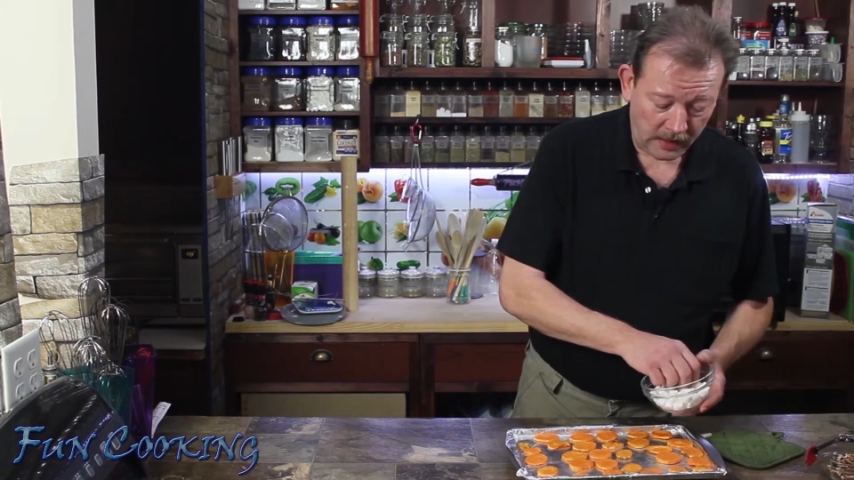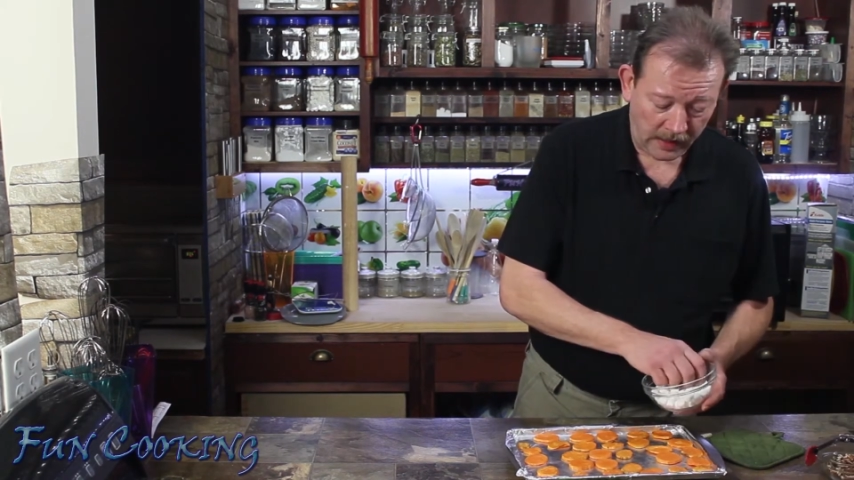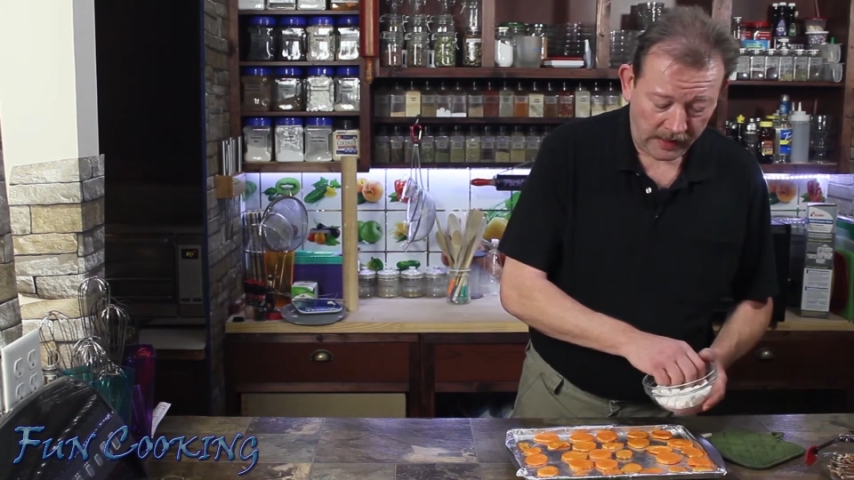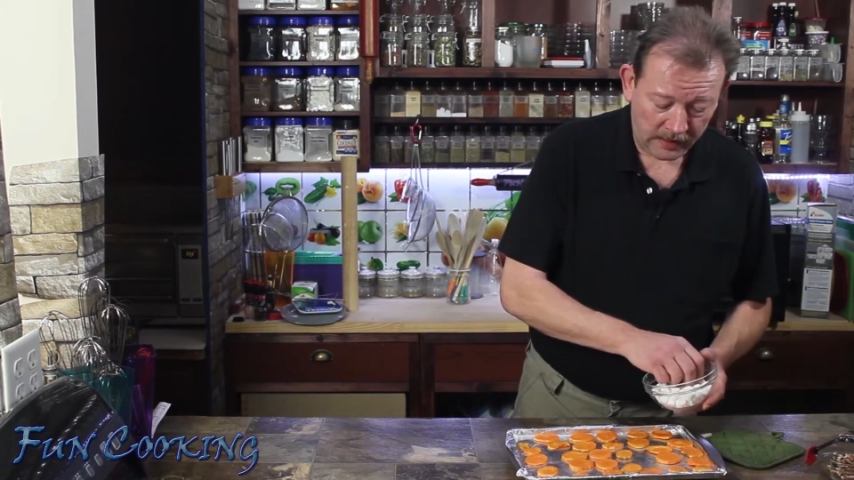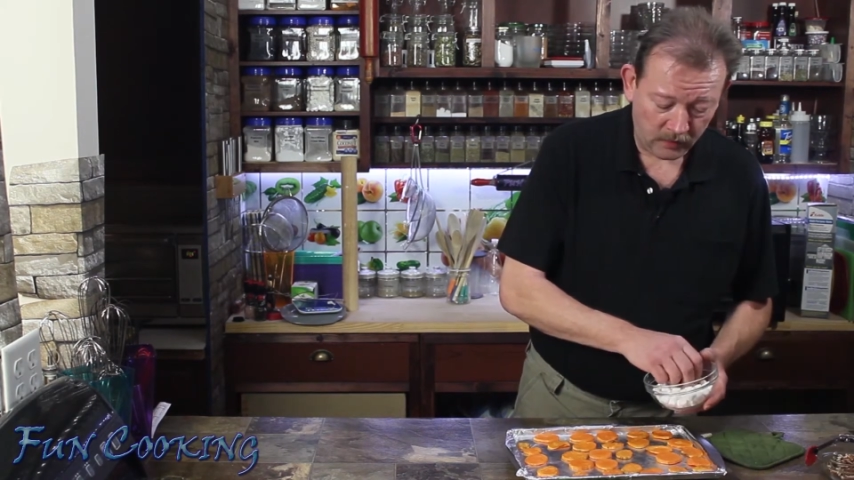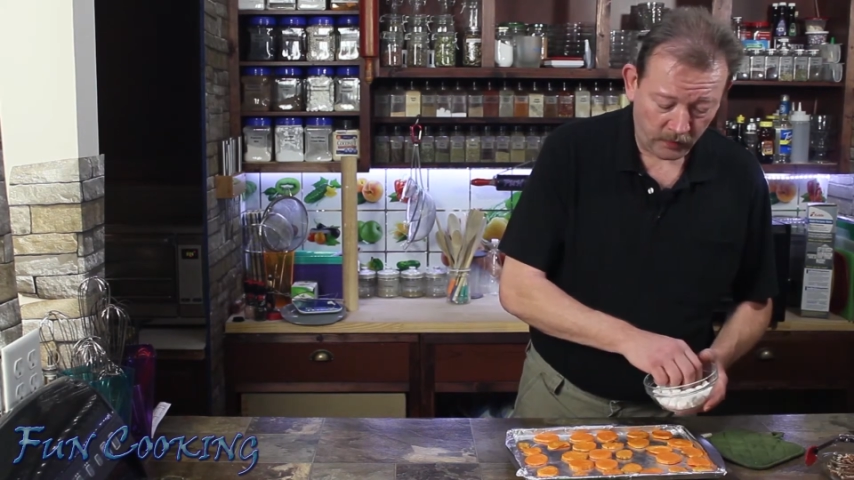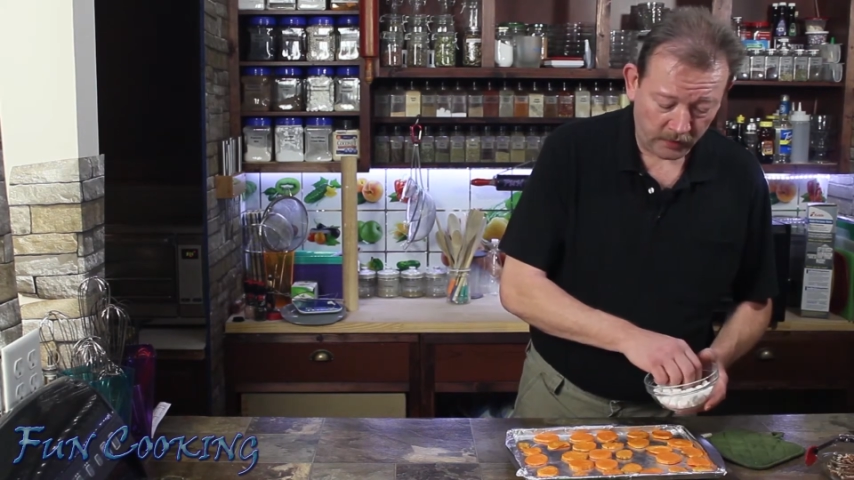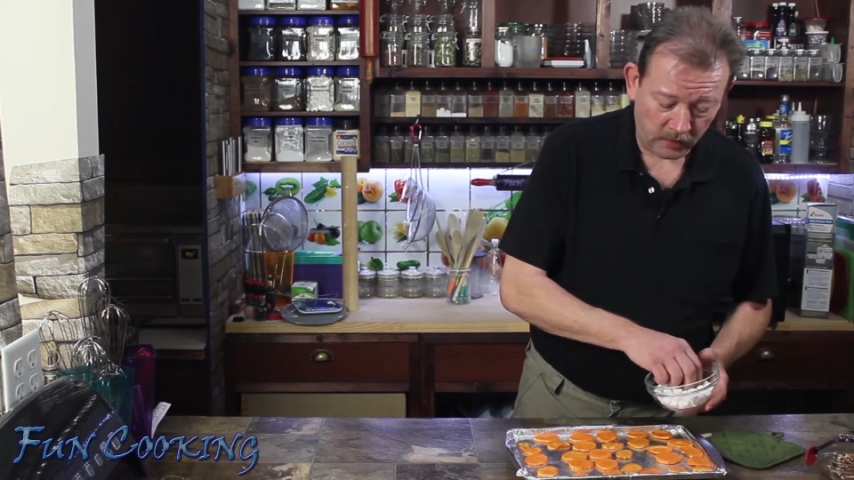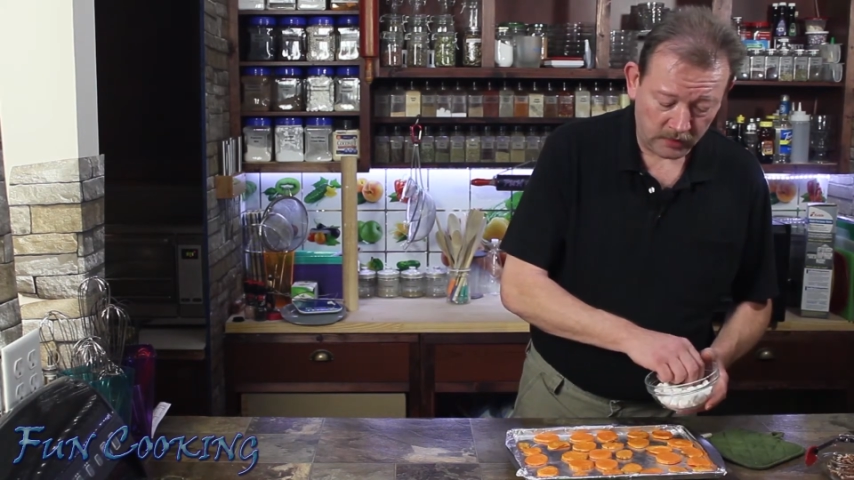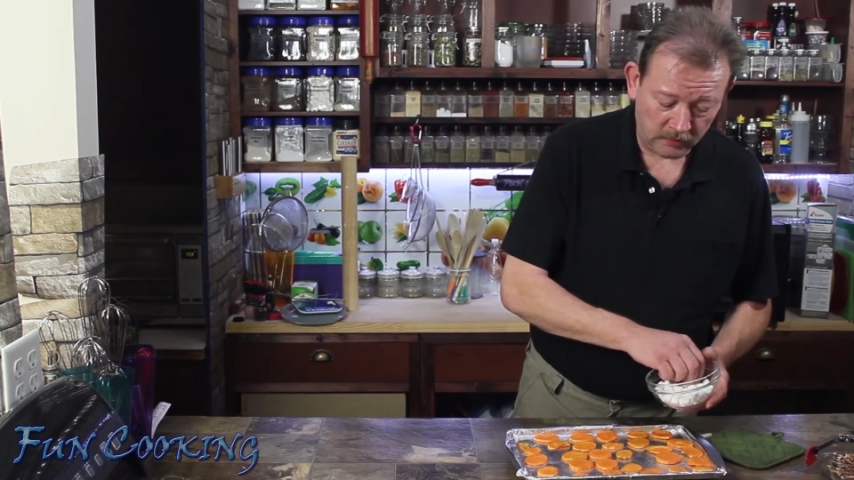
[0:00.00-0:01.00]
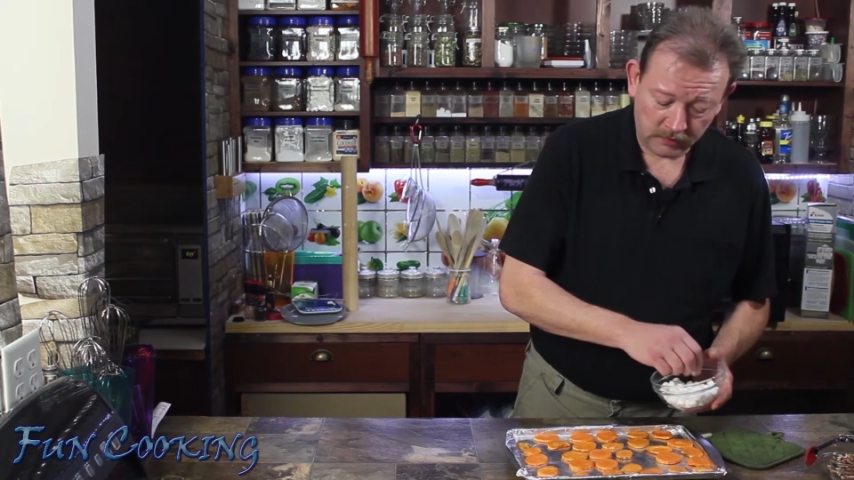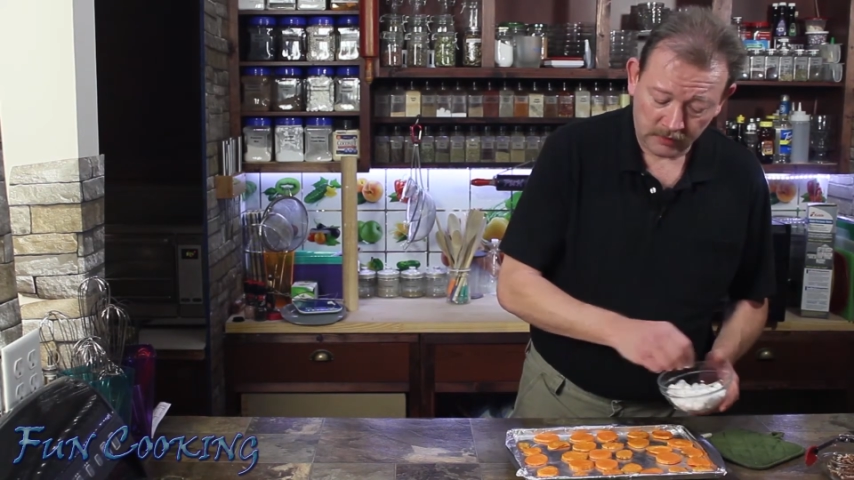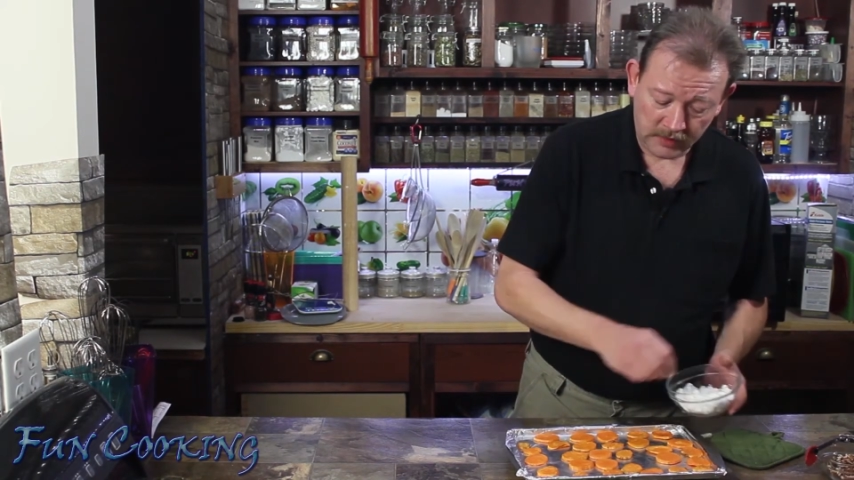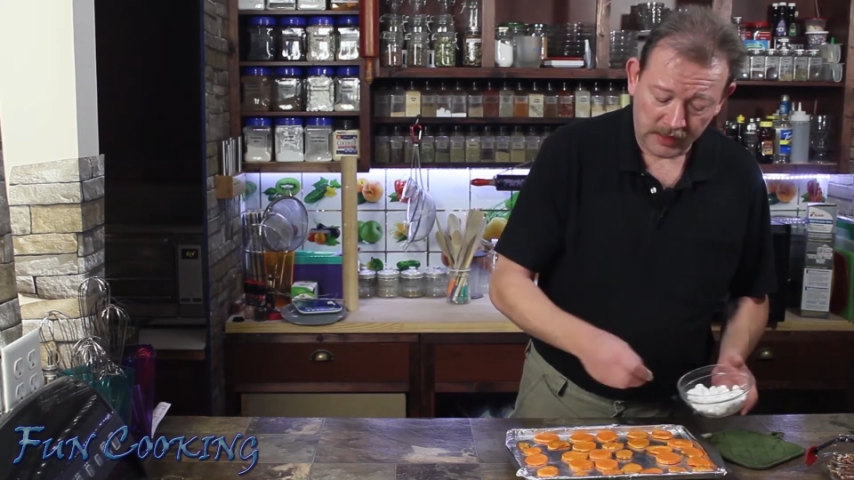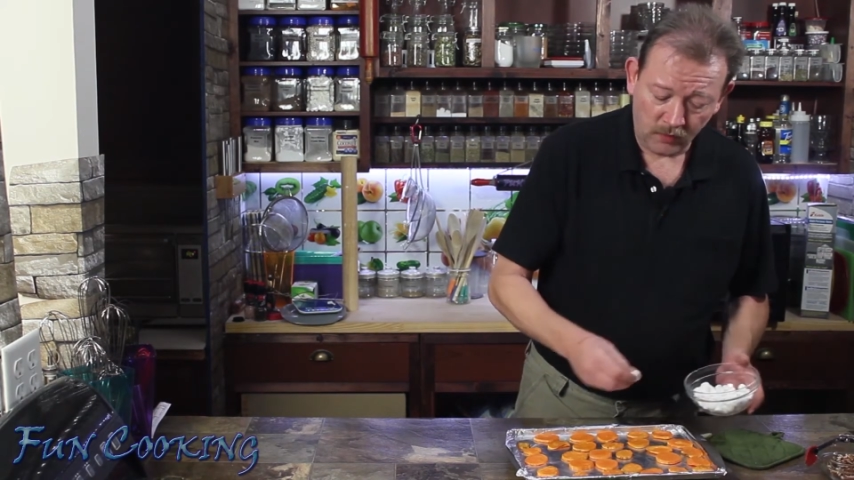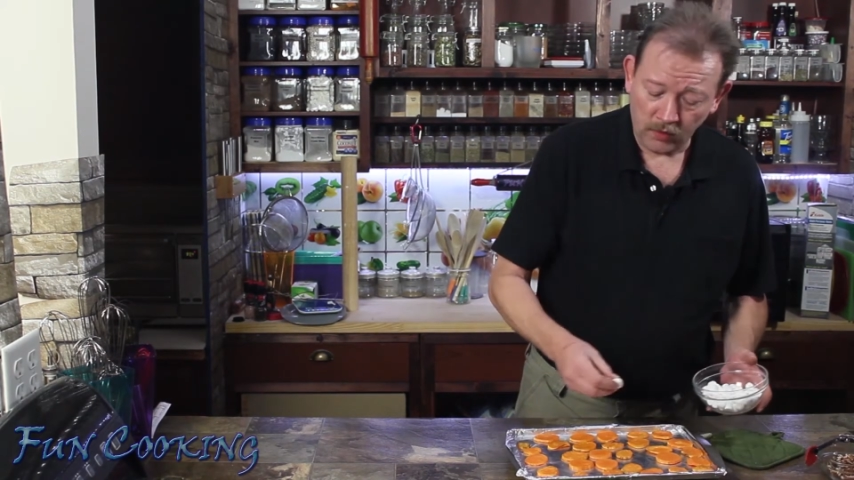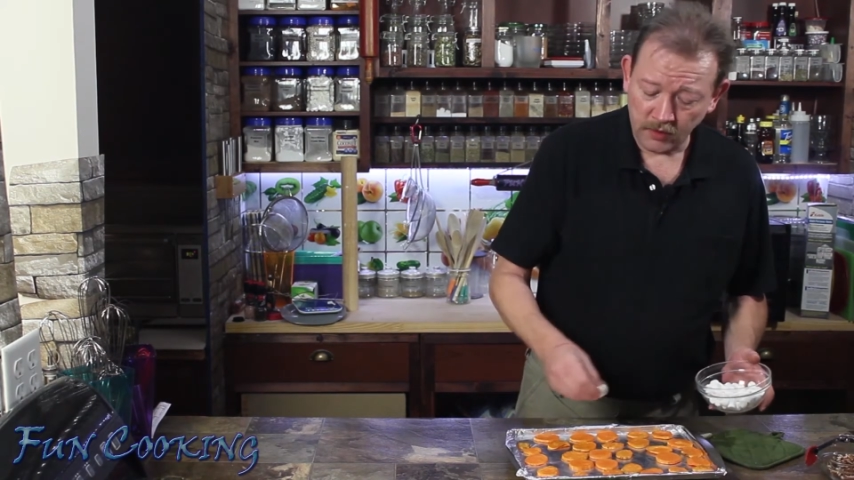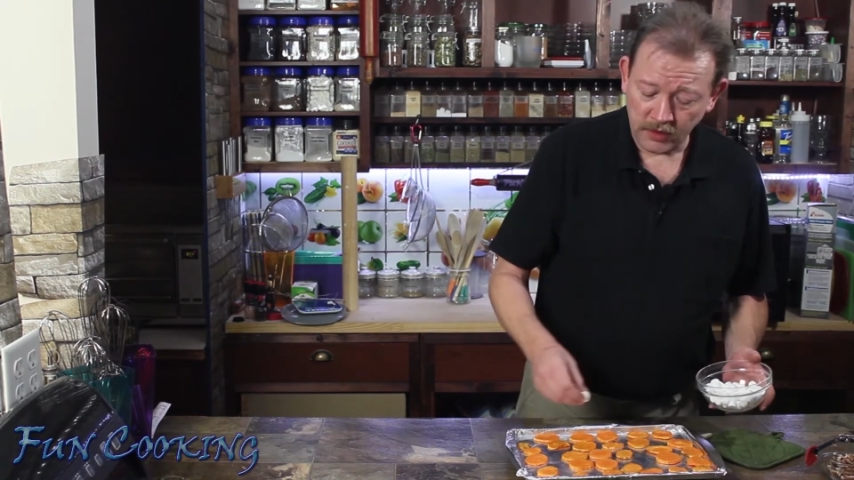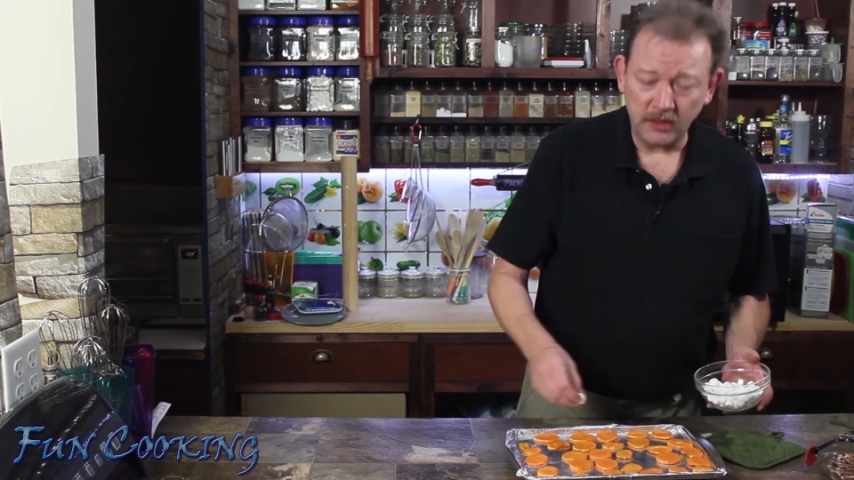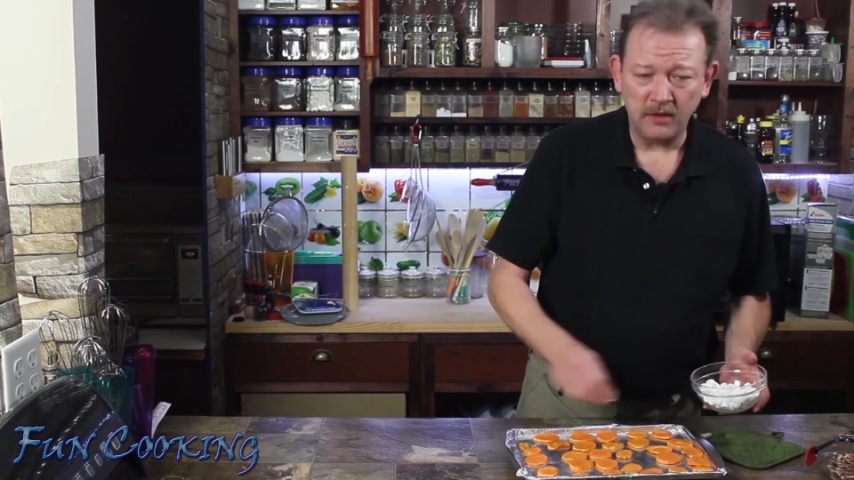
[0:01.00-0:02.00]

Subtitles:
and we're going to take 1 or 2,